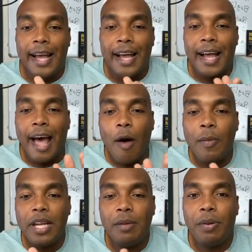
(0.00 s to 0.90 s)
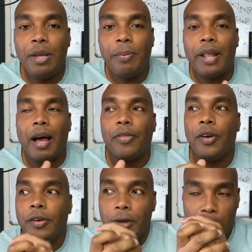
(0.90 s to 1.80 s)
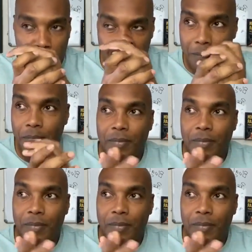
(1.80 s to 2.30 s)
How many people out there know